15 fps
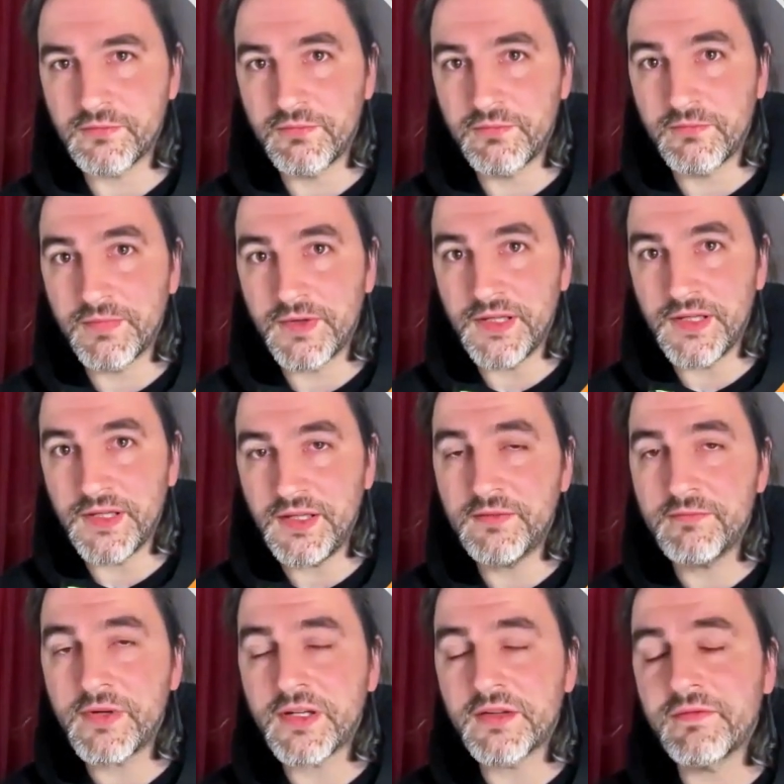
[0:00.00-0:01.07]
the
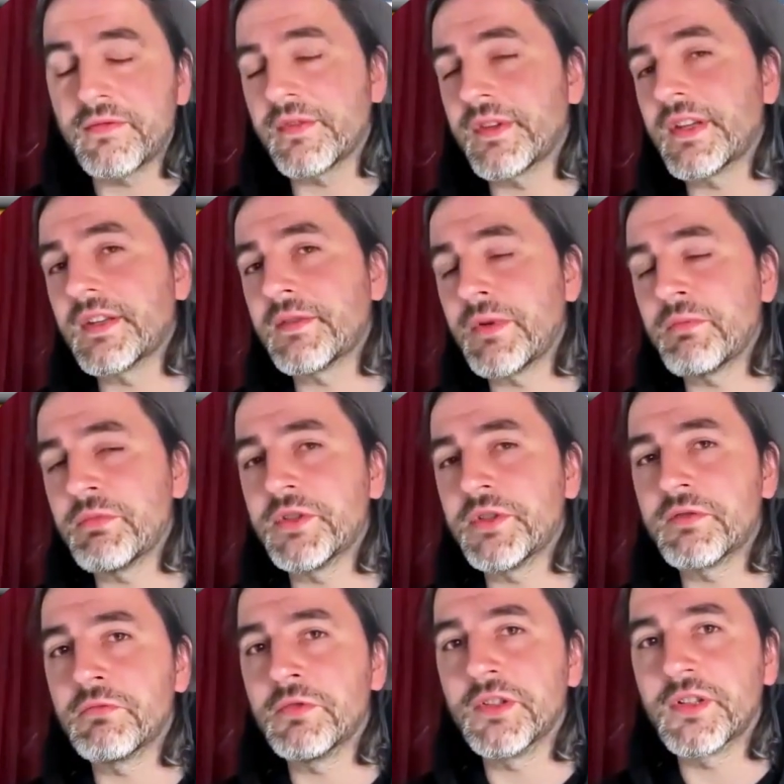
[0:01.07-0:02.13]
invite for that
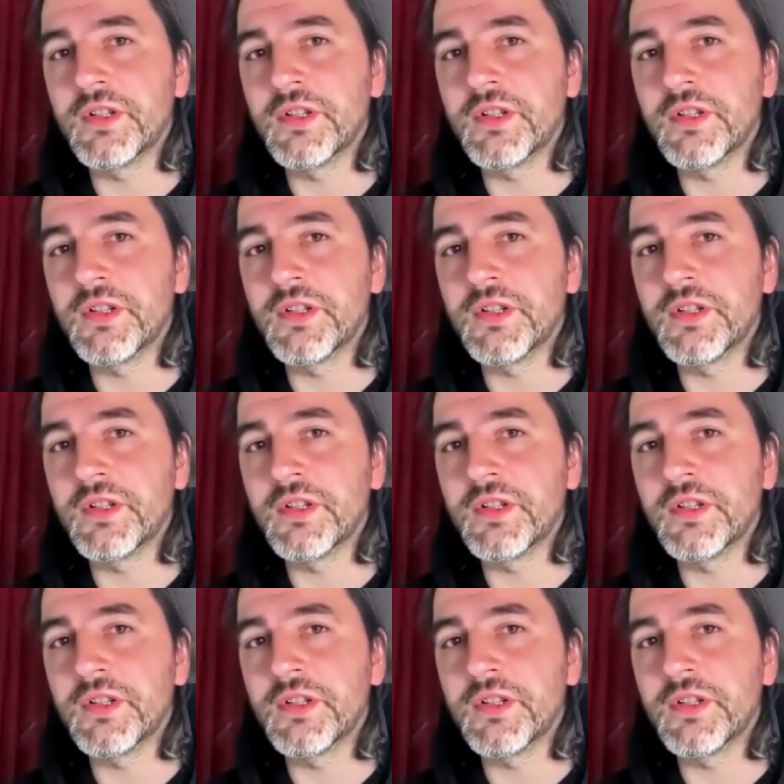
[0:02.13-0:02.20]
webinar will